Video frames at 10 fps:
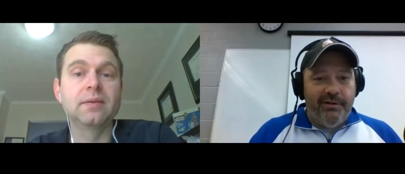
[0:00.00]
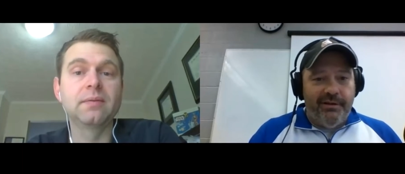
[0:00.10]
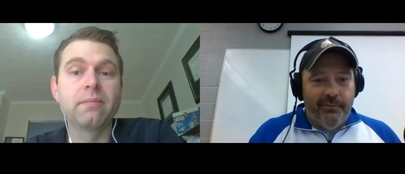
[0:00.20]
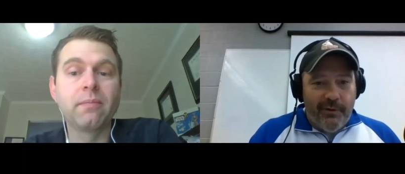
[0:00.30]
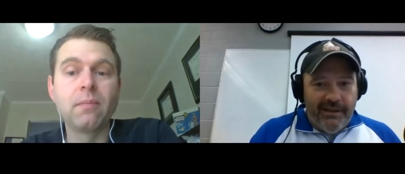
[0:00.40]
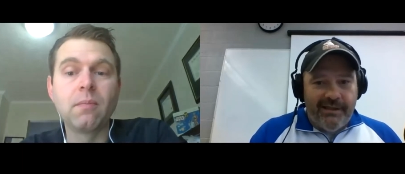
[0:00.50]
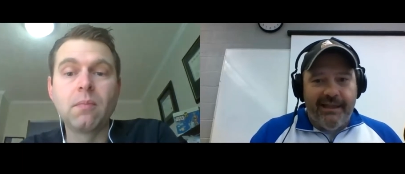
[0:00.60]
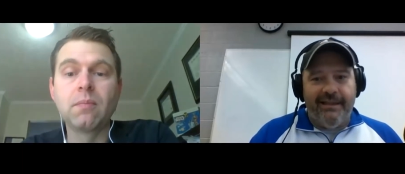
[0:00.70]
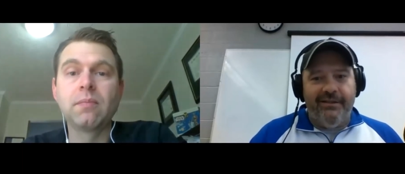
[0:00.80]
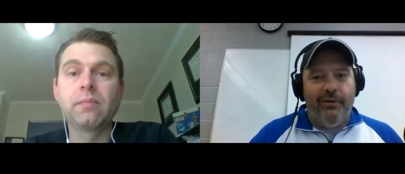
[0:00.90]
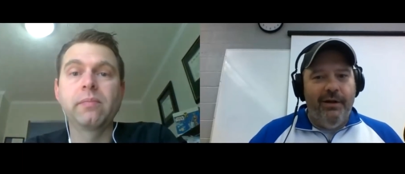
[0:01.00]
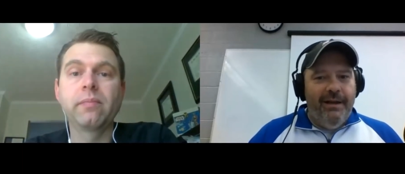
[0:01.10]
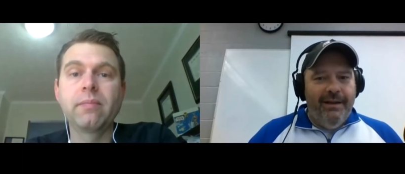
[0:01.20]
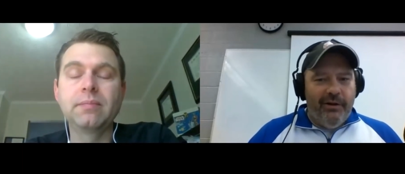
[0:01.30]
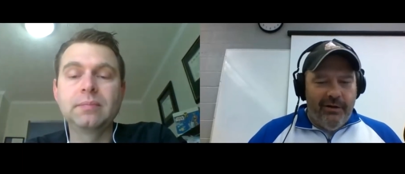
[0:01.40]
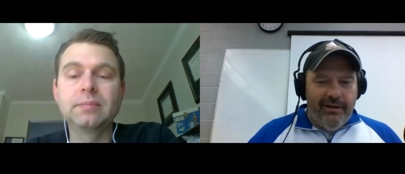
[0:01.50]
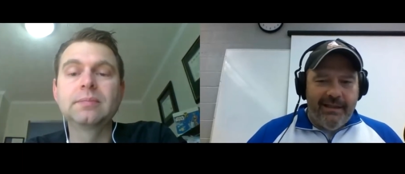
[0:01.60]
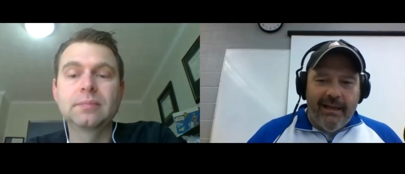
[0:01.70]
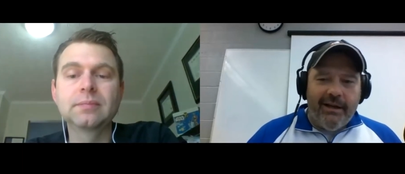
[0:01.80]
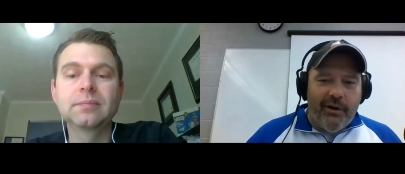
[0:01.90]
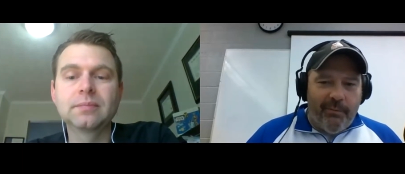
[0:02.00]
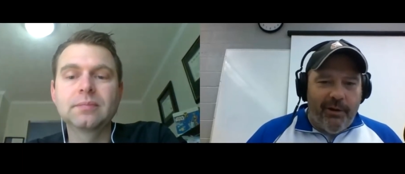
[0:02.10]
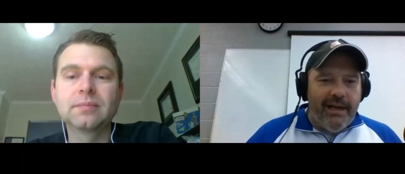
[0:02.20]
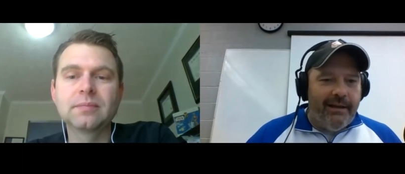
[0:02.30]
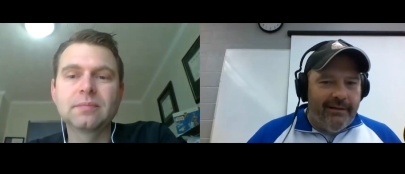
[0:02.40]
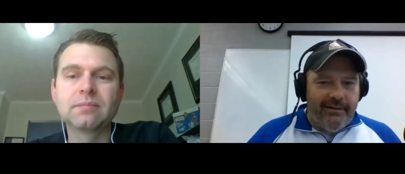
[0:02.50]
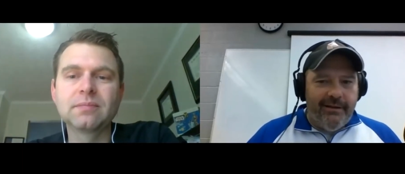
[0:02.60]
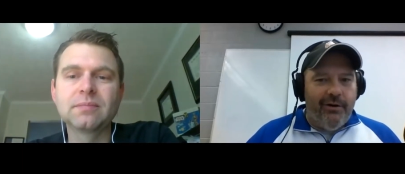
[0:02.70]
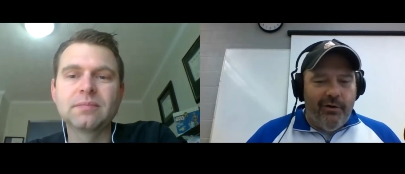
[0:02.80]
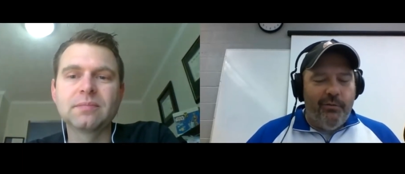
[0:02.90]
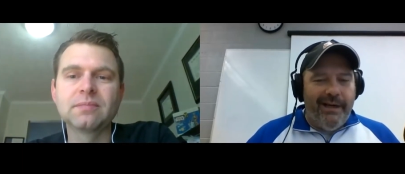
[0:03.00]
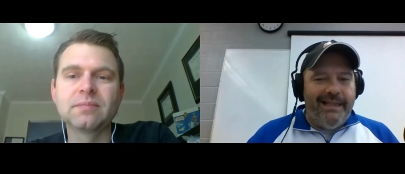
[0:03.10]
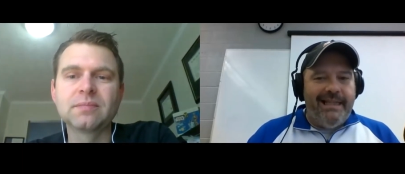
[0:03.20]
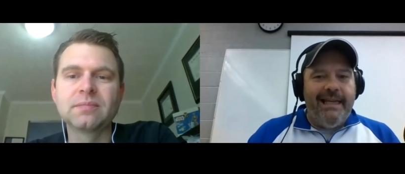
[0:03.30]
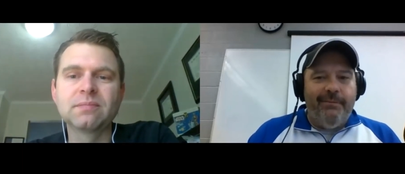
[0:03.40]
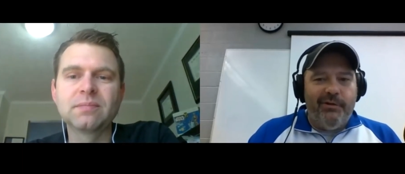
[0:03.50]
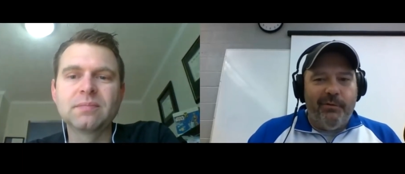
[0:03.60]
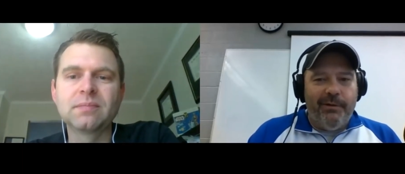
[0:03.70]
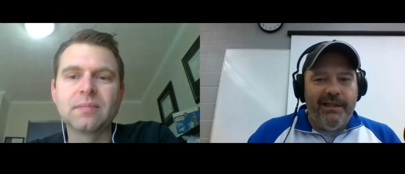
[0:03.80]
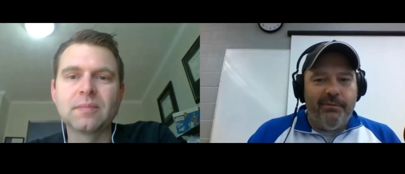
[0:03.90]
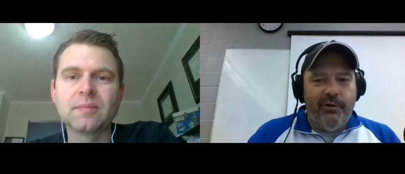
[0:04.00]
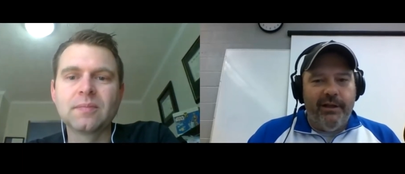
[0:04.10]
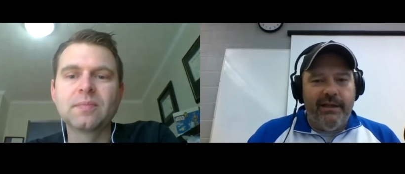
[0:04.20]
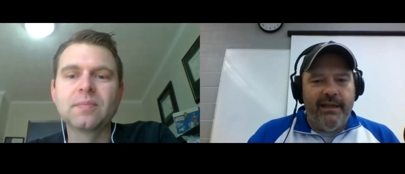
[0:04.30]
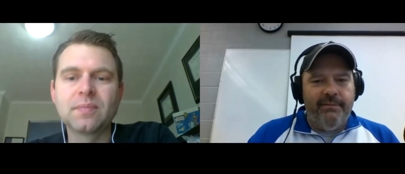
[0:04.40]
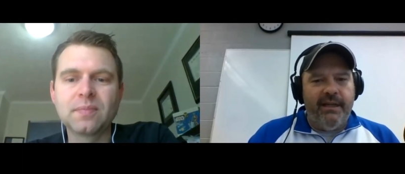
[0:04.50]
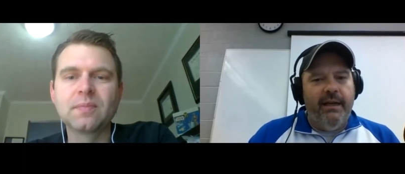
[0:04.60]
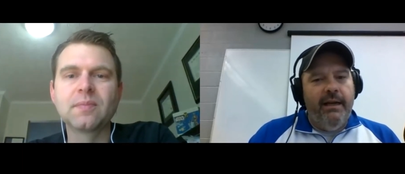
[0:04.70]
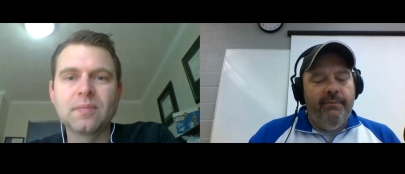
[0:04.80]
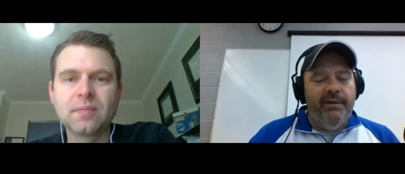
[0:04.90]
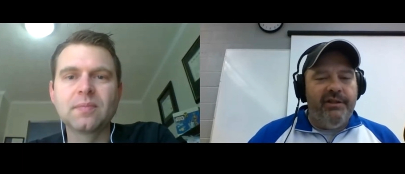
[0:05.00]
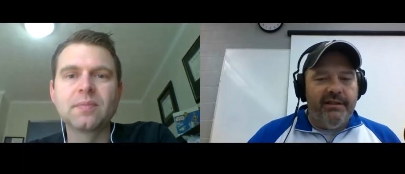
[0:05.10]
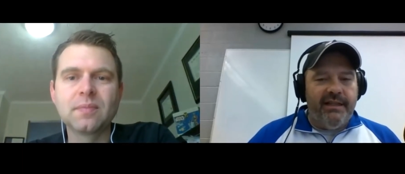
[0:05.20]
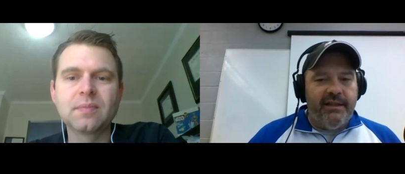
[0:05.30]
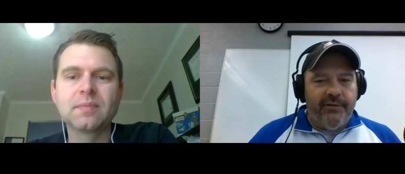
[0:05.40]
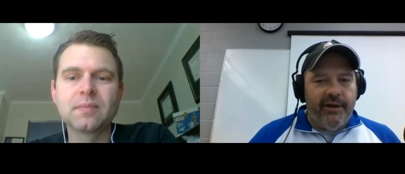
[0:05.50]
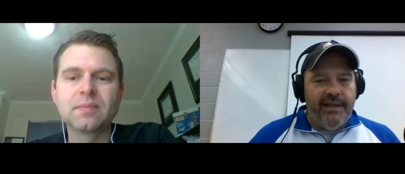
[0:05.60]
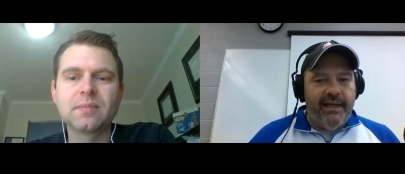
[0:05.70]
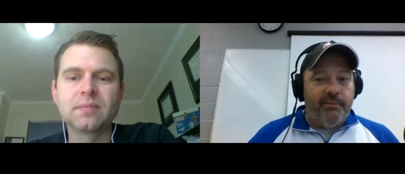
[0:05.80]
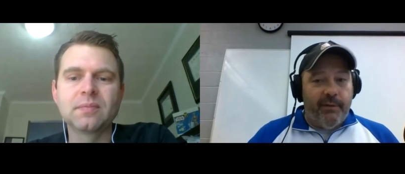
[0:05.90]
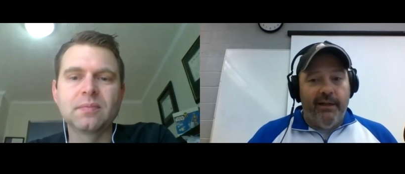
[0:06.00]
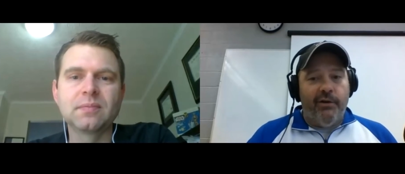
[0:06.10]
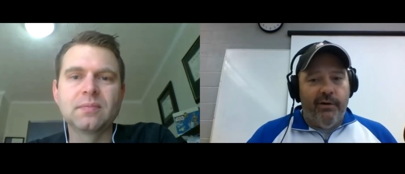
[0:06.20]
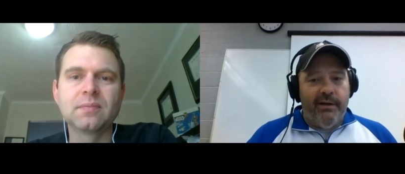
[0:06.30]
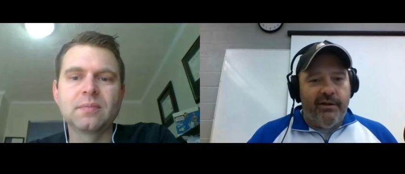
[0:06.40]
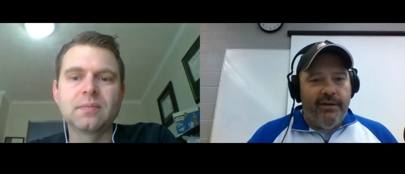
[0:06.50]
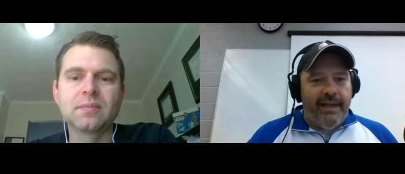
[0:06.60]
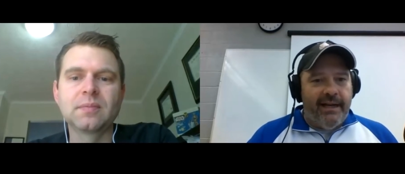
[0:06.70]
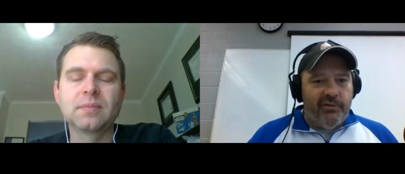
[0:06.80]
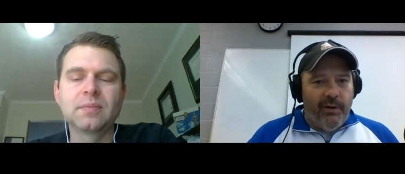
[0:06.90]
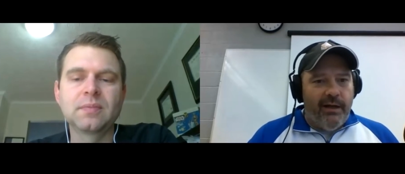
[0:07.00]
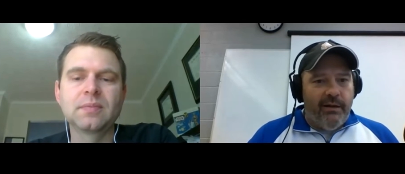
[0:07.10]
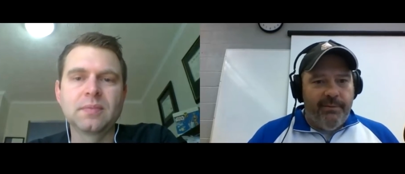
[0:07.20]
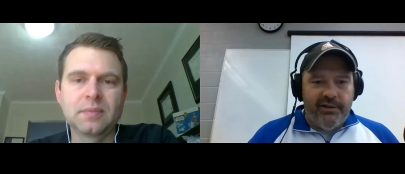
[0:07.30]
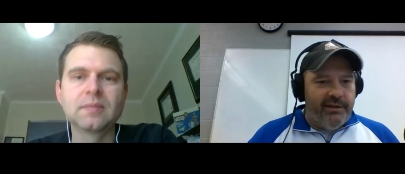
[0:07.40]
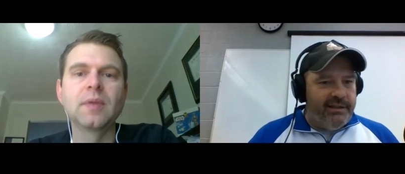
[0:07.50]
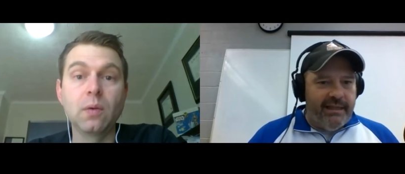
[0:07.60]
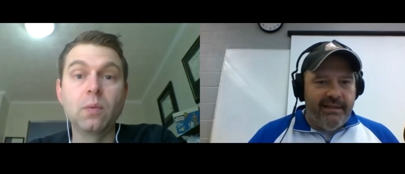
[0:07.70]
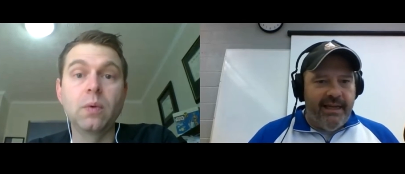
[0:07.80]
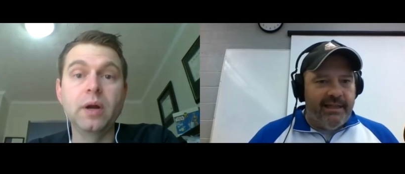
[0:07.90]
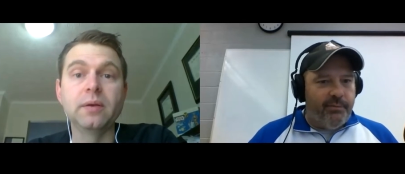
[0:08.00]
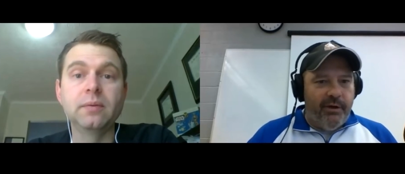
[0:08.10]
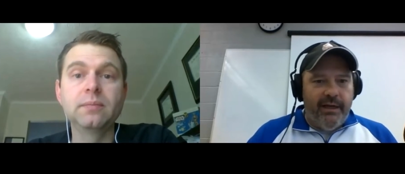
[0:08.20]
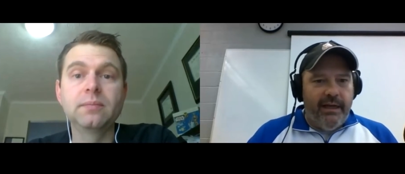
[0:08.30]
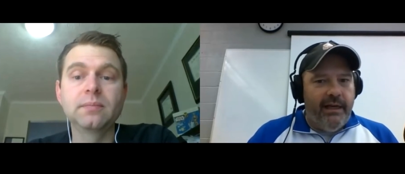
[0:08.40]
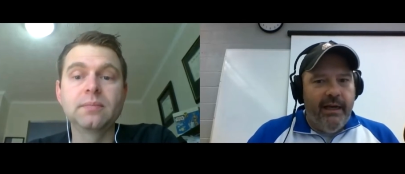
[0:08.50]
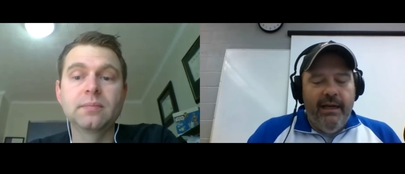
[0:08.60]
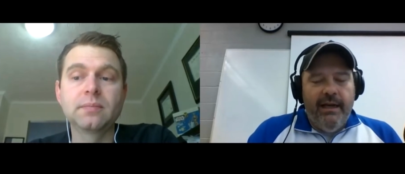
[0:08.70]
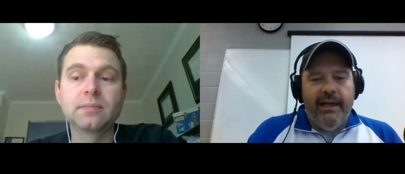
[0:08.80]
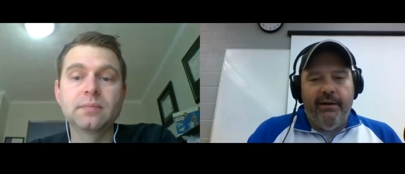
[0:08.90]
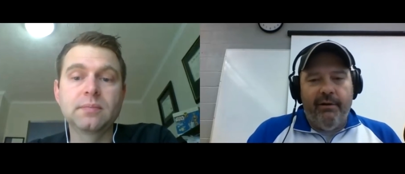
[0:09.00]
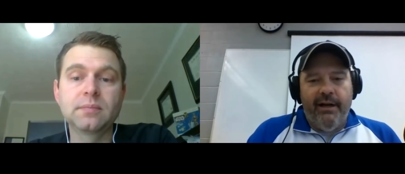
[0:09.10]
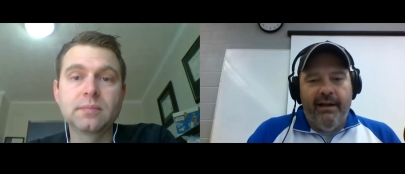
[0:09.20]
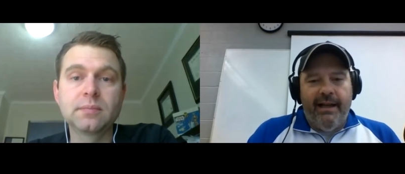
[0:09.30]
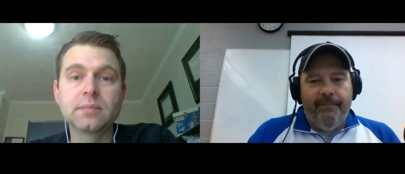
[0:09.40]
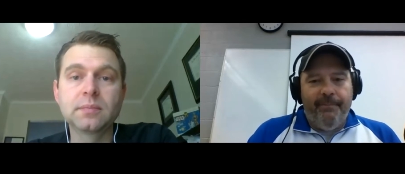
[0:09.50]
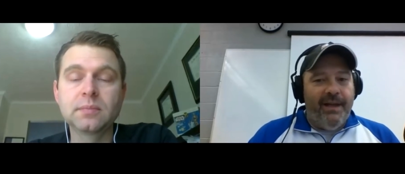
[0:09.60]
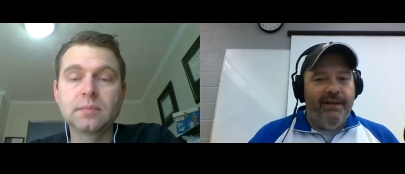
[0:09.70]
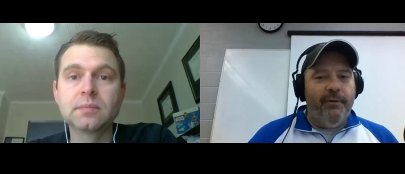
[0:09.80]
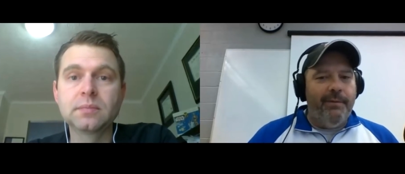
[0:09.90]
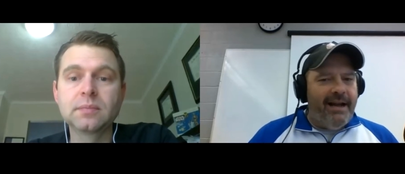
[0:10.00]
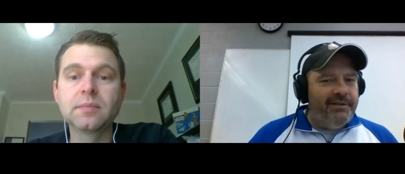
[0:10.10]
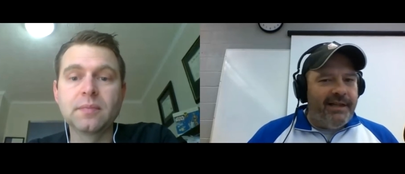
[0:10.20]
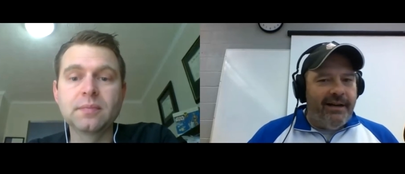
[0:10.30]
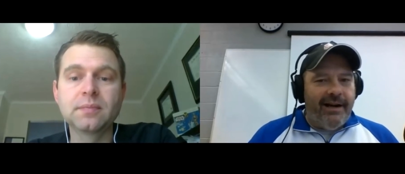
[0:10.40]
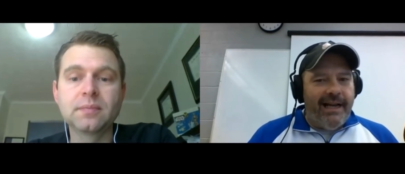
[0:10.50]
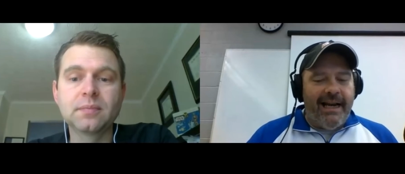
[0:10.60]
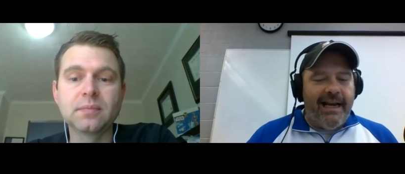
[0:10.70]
Speaker 1: who is the one seed. So it's not like you're playing, you know, weak teams. You're playing some really good teams, and Michigan State's very desperate. Illinois saw that as well. Michigan State's right. desperate, and and they ran into that. Now, from an outsider, I got to